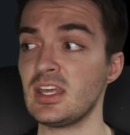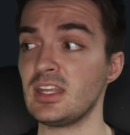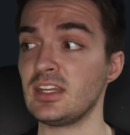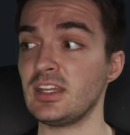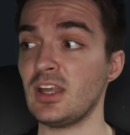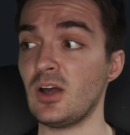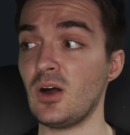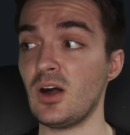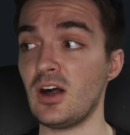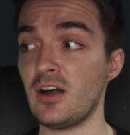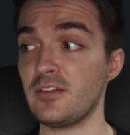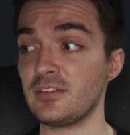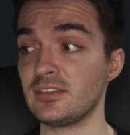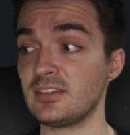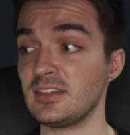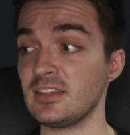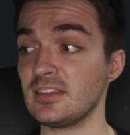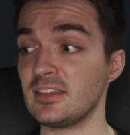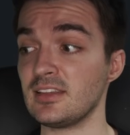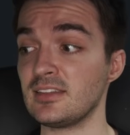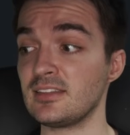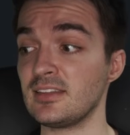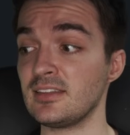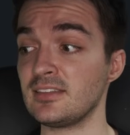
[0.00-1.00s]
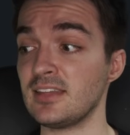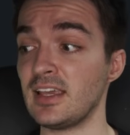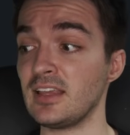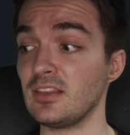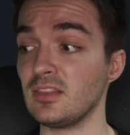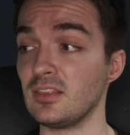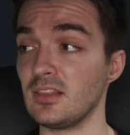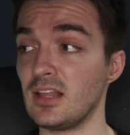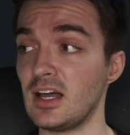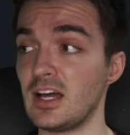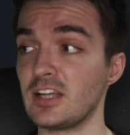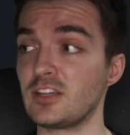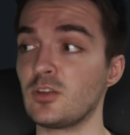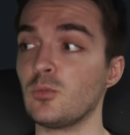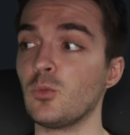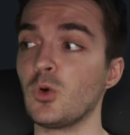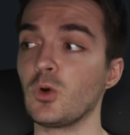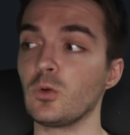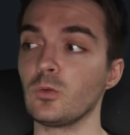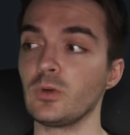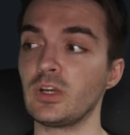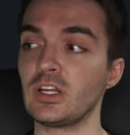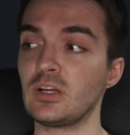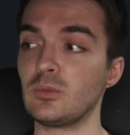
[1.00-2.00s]
Now obviously this is a lot
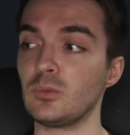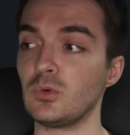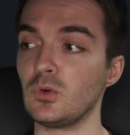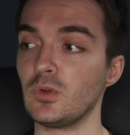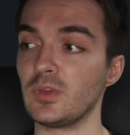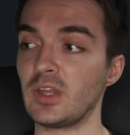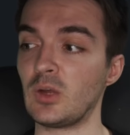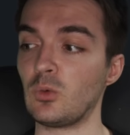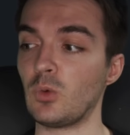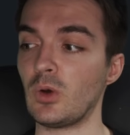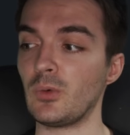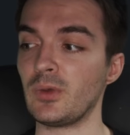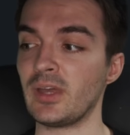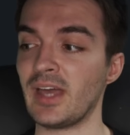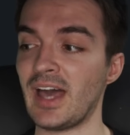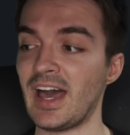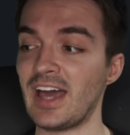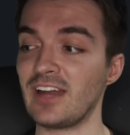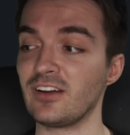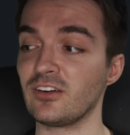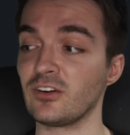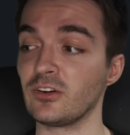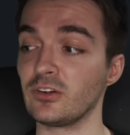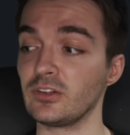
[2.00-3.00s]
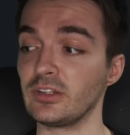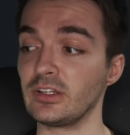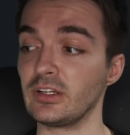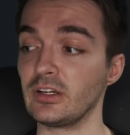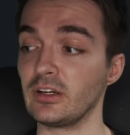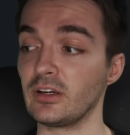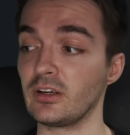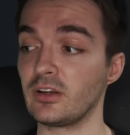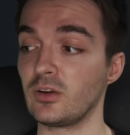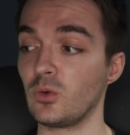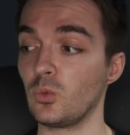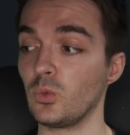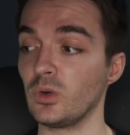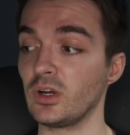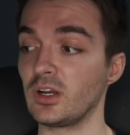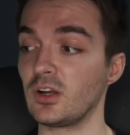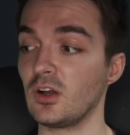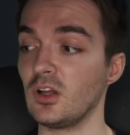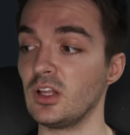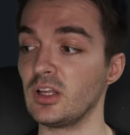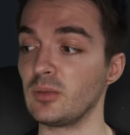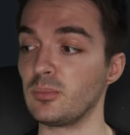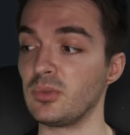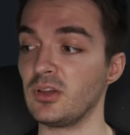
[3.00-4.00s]
more readable than what we had earlier. We're
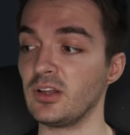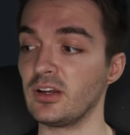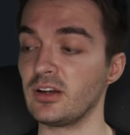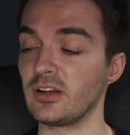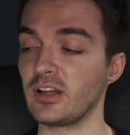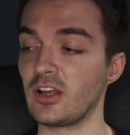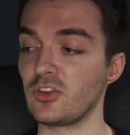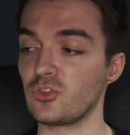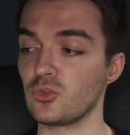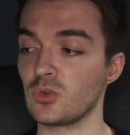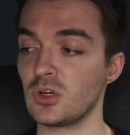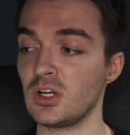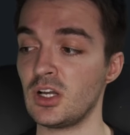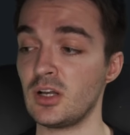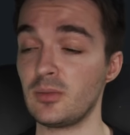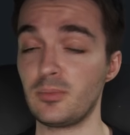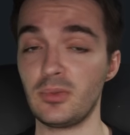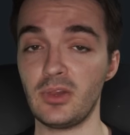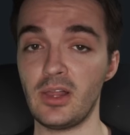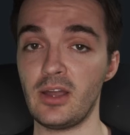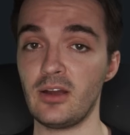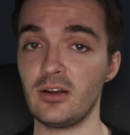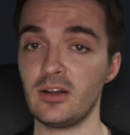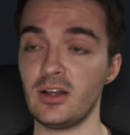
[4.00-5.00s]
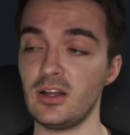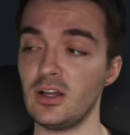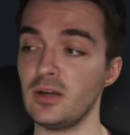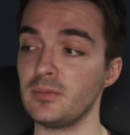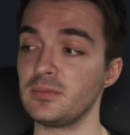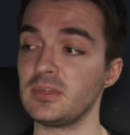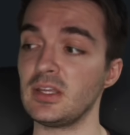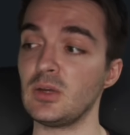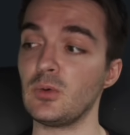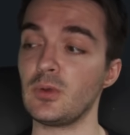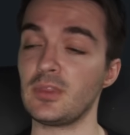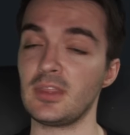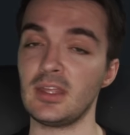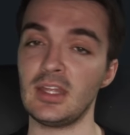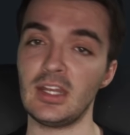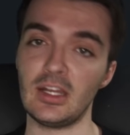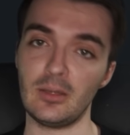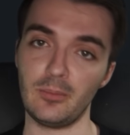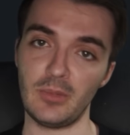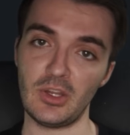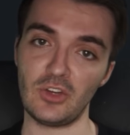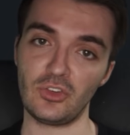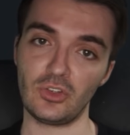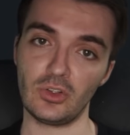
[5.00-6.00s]
calling player.draw, player.update with an
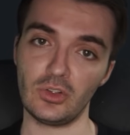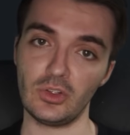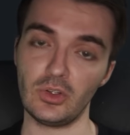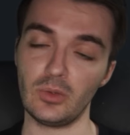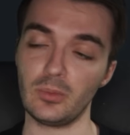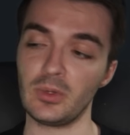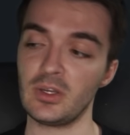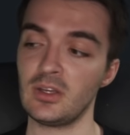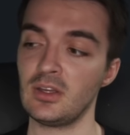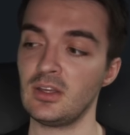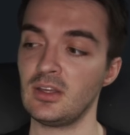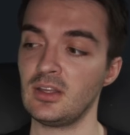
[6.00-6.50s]
animation loop.